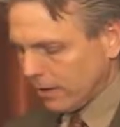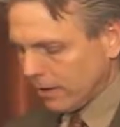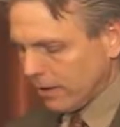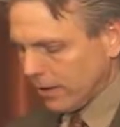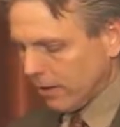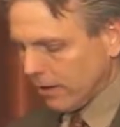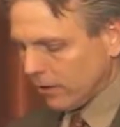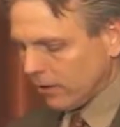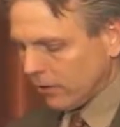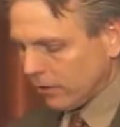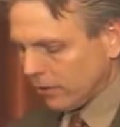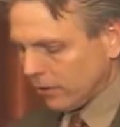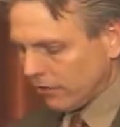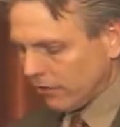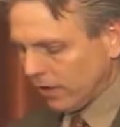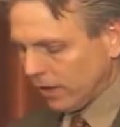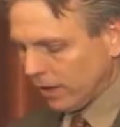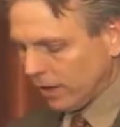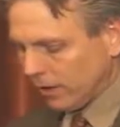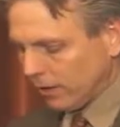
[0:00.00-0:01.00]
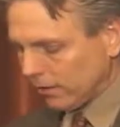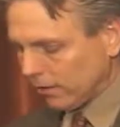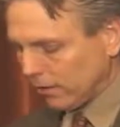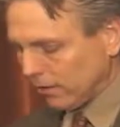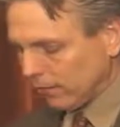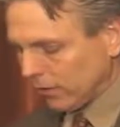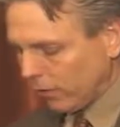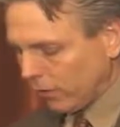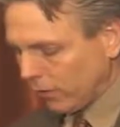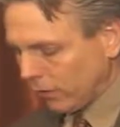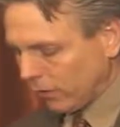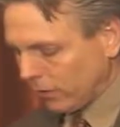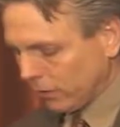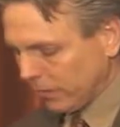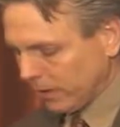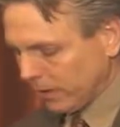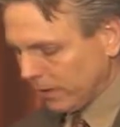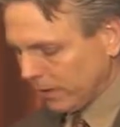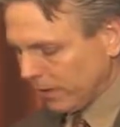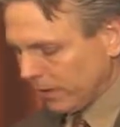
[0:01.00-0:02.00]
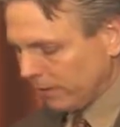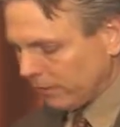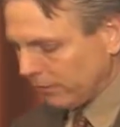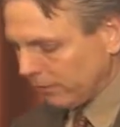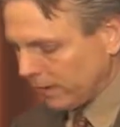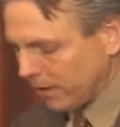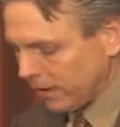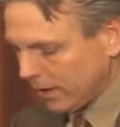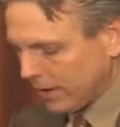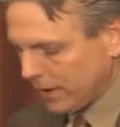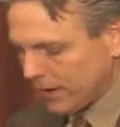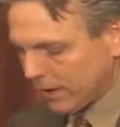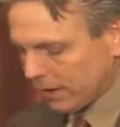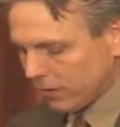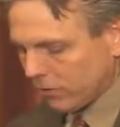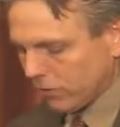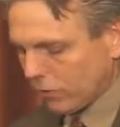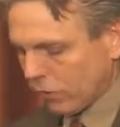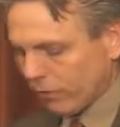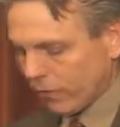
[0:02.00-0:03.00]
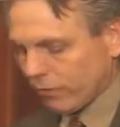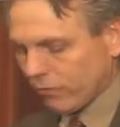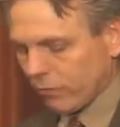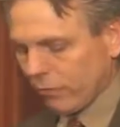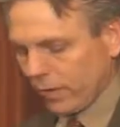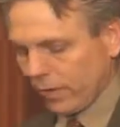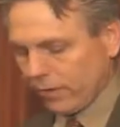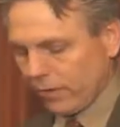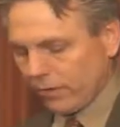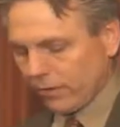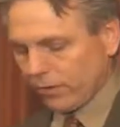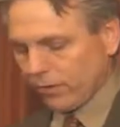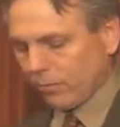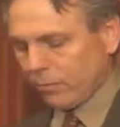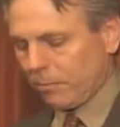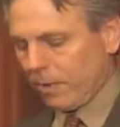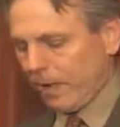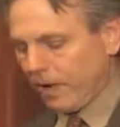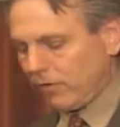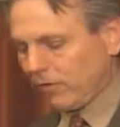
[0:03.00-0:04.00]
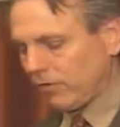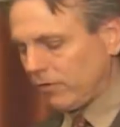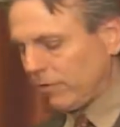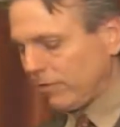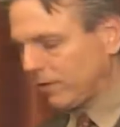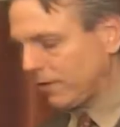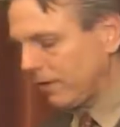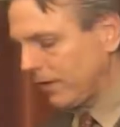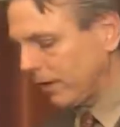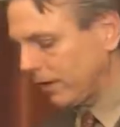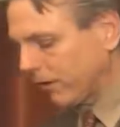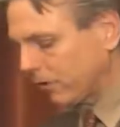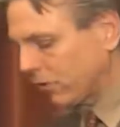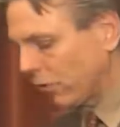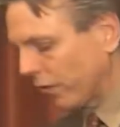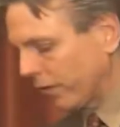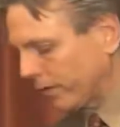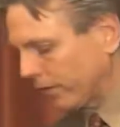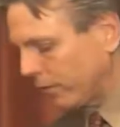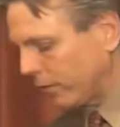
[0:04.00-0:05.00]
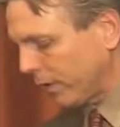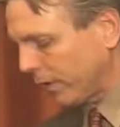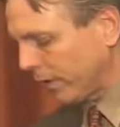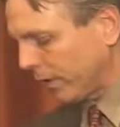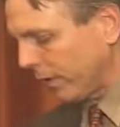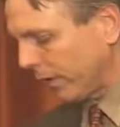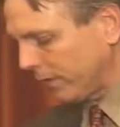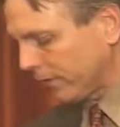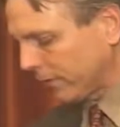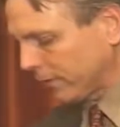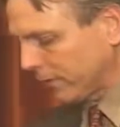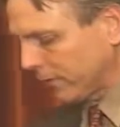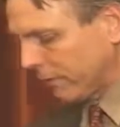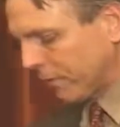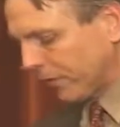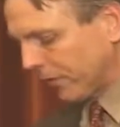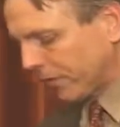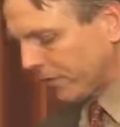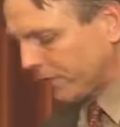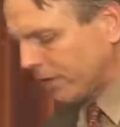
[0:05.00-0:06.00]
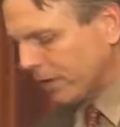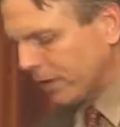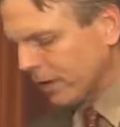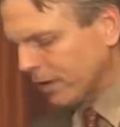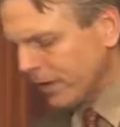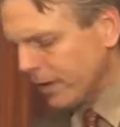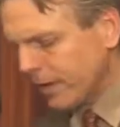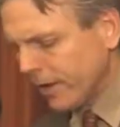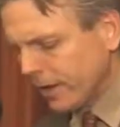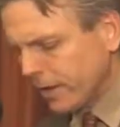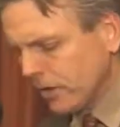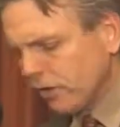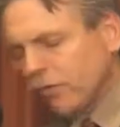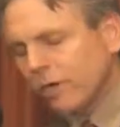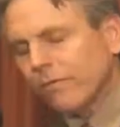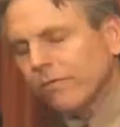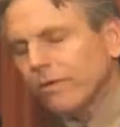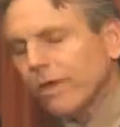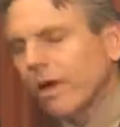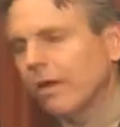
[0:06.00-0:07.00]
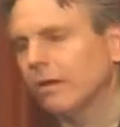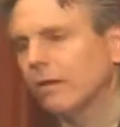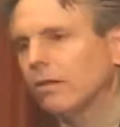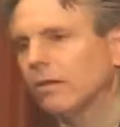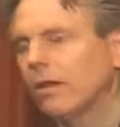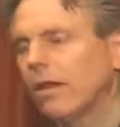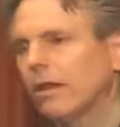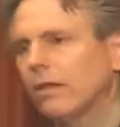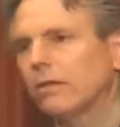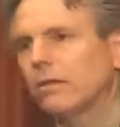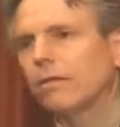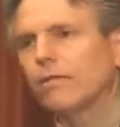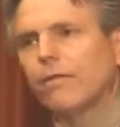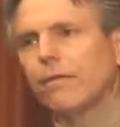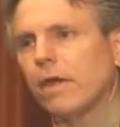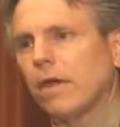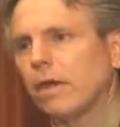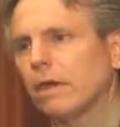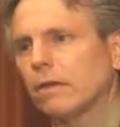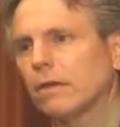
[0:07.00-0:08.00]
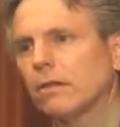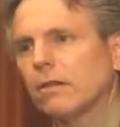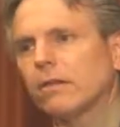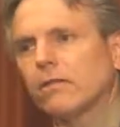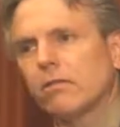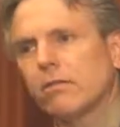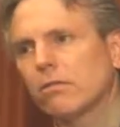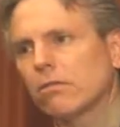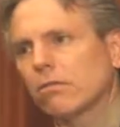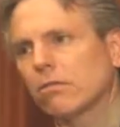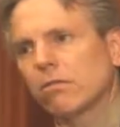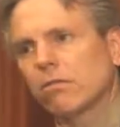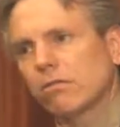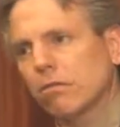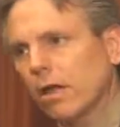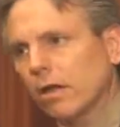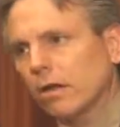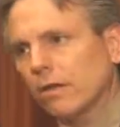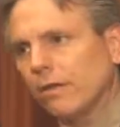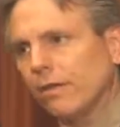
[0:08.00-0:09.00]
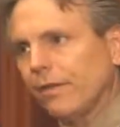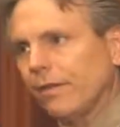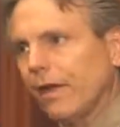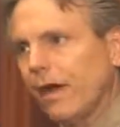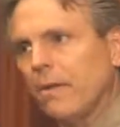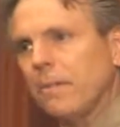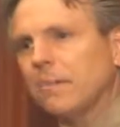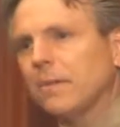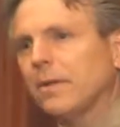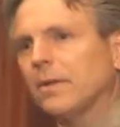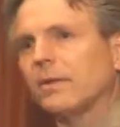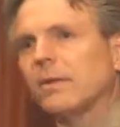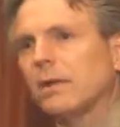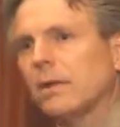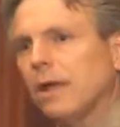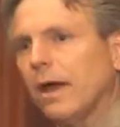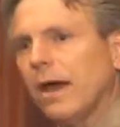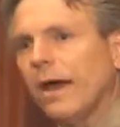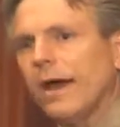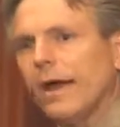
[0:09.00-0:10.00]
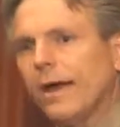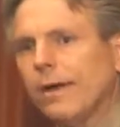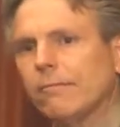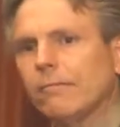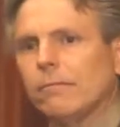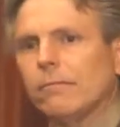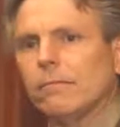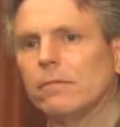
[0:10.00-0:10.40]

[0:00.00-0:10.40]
he or she is of those who believe, and exhorts one another to patience, and exhorts one another to mercy. You have not attained to faith until you struggle the uphill climb.